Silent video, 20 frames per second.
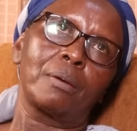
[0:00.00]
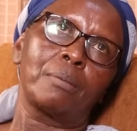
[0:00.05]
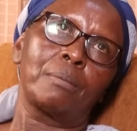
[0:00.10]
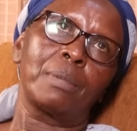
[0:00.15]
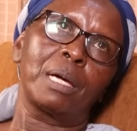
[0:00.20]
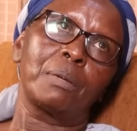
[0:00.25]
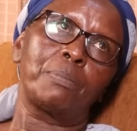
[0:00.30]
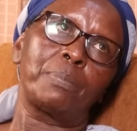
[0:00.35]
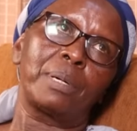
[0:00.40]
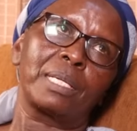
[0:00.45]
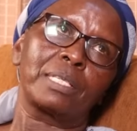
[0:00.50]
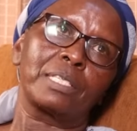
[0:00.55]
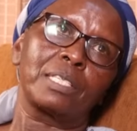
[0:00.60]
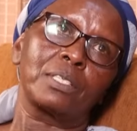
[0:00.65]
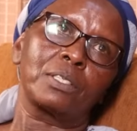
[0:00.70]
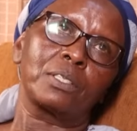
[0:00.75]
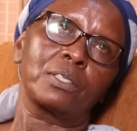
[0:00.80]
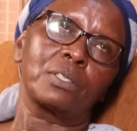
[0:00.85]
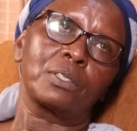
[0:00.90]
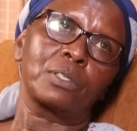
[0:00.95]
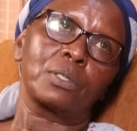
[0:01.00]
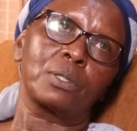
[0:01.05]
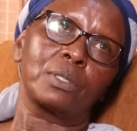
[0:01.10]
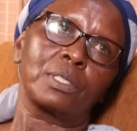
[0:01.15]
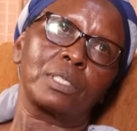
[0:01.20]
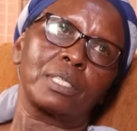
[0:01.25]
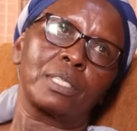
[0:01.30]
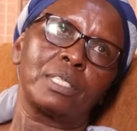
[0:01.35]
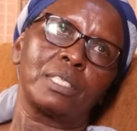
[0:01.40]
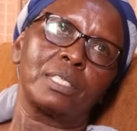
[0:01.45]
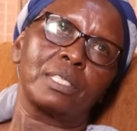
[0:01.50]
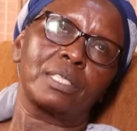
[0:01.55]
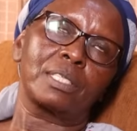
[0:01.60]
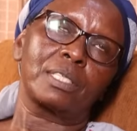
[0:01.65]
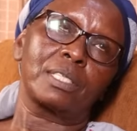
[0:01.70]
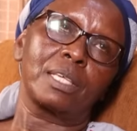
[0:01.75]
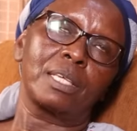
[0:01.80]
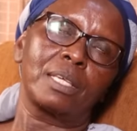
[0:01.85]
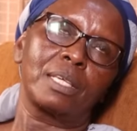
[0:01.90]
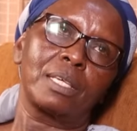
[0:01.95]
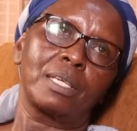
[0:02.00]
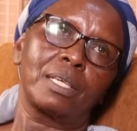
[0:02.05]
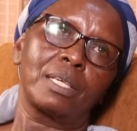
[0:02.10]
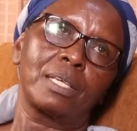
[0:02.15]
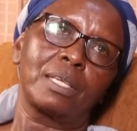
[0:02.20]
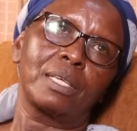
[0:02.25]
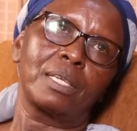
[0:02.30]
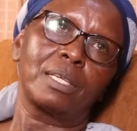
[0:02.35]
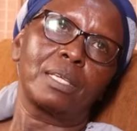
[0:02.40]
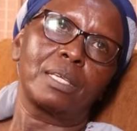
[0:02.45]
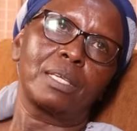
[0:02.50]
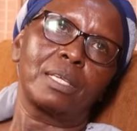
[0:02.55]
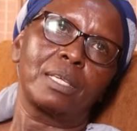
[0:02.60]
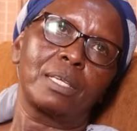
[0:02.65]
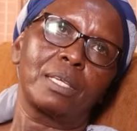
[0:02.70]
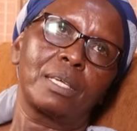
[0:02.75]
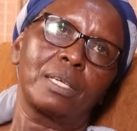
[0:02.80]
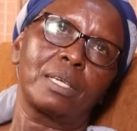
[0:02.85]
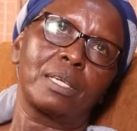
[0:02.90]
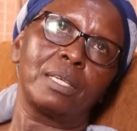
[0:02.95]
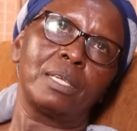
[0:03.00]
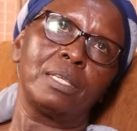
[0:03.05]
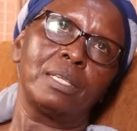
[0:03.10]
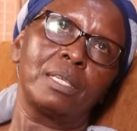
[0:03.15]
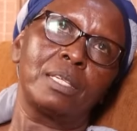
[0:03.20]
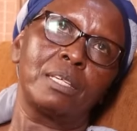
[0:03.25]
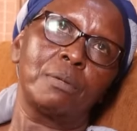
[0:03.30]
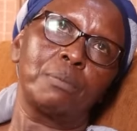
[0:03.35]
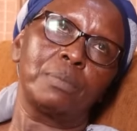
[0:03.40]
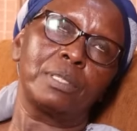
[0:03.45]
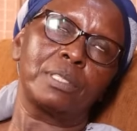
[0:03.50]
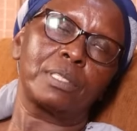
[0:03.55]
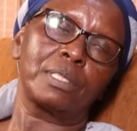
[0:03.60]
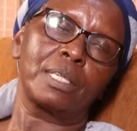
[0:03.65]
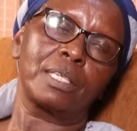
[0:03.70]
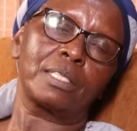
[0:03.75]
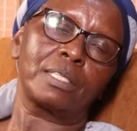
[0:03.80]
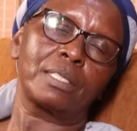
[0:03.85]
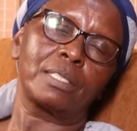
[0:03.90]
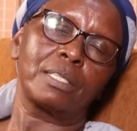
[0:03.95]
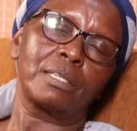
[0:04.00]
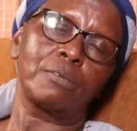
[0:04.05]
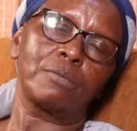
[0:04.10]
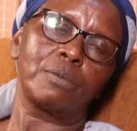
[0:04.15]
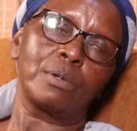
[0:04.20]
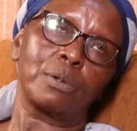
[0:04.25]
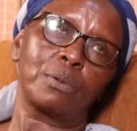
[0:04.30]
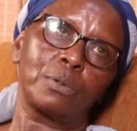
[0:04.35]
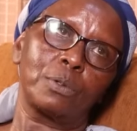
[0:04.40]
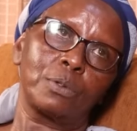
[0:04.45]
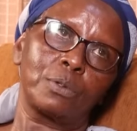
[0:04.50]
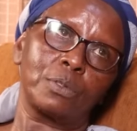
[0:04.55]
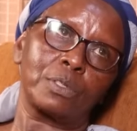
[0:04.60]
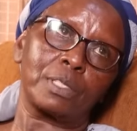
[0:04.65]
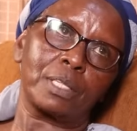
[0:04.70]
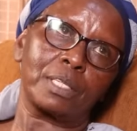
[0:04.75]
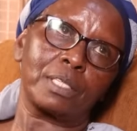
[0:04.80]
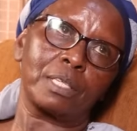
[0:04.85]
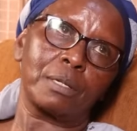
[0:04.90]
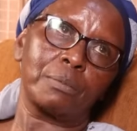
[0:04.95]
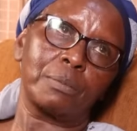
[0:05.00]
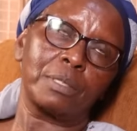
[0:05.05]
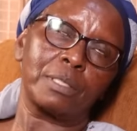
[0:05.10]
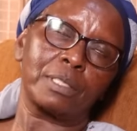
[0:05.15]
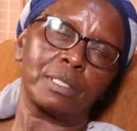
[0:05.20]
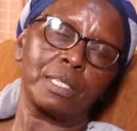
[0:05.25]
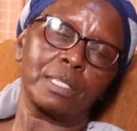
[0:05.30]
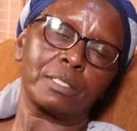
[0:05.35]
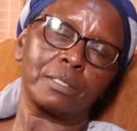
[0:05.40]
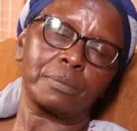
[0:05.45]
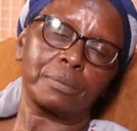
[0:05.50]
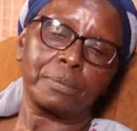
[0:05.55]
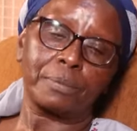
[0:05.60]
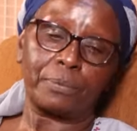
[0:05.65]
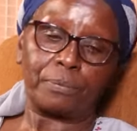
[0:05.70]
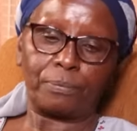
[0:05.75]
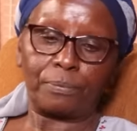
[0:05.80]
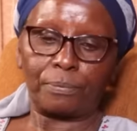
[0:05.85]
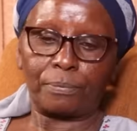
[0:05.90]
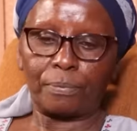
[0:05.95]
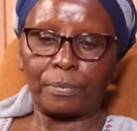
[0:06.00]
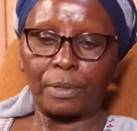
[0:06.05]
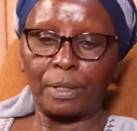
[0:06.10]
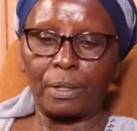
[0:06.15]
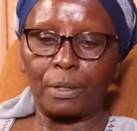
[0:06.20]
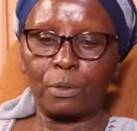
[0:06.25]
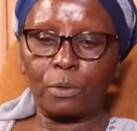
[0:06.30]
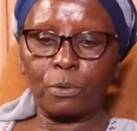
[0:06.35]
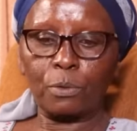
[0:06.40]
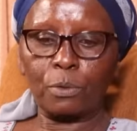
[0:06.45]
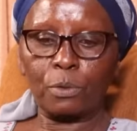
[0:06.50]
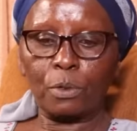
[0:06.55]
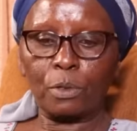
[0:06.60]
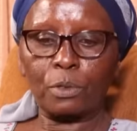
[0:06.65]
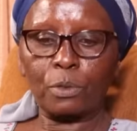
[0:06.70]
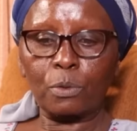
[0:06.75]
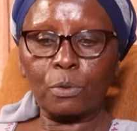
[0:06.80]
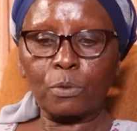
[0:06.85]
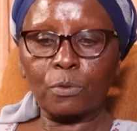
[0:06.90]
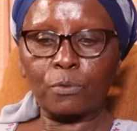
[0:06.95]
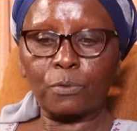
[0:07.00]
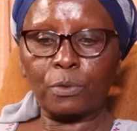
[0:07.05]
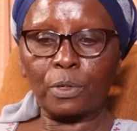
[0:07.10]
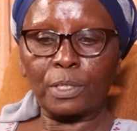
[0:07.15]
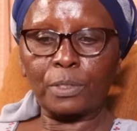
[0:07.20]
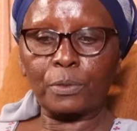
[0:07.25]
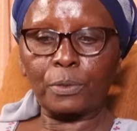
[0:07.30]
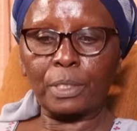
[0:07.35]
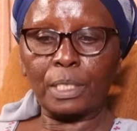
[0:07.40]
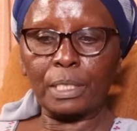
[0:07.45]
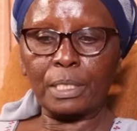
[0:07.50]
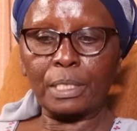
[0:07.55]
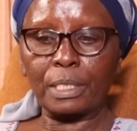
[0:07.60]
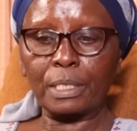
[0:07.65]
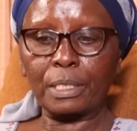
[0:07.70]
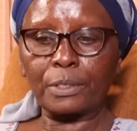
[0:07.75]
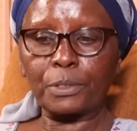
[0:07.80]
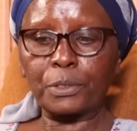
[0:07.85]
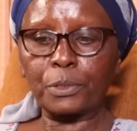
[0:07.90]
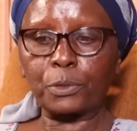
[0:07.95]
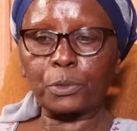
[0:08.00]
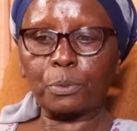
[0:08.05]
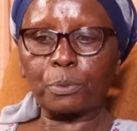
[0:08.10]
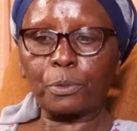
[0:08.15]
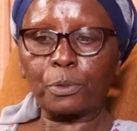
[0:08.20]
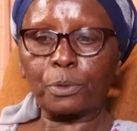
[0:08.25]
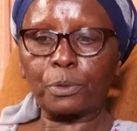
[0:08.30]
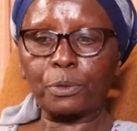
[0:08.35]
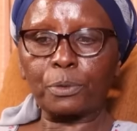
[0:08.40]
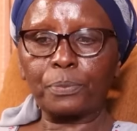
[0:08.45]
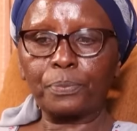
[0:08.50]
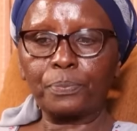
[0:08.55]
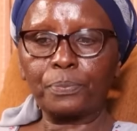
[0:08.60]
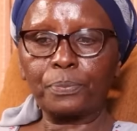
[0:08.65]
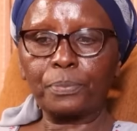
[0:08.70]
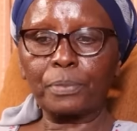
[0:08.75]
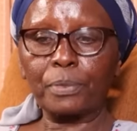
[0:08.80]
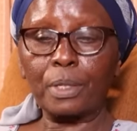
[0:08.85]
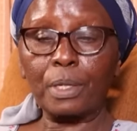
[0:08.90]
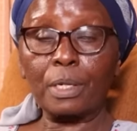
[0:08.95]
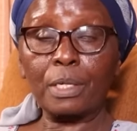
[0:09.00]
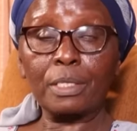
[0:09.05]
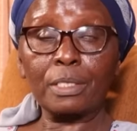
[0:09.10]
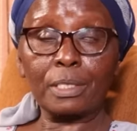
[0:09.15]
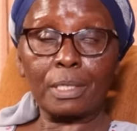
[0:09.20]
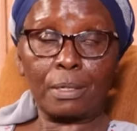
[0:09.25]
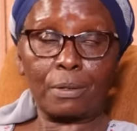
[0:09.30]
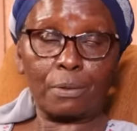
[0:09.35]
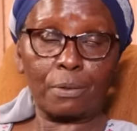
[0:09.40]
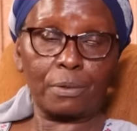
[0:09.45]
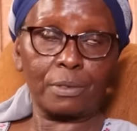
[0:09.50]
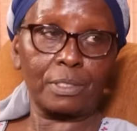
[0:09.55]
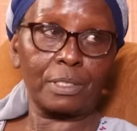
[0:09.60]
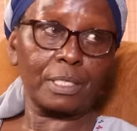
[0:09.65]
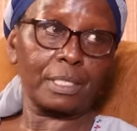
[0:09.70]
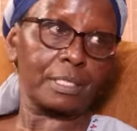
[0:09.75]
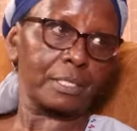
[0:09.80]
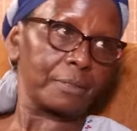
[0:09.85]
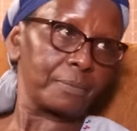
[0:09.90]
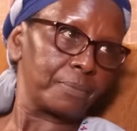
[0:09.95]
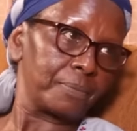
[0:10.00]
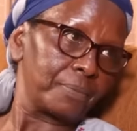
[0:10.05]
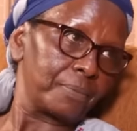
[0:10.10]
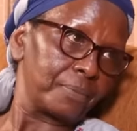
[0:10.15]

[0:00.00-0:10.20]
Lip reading: My parting shot is, in any business, if you're going to start a business, do not look forward to getting rich tomorrow. It's a wrong journey.